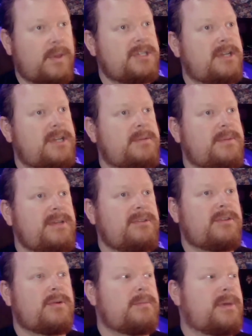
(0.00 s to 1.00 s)
what JJP's
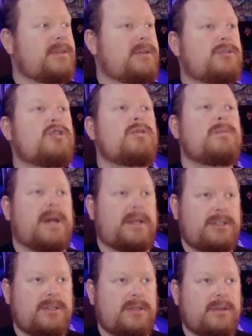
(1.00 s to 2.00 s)
doing, but they're too
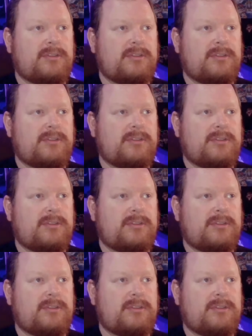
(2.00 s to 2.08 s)
much. There's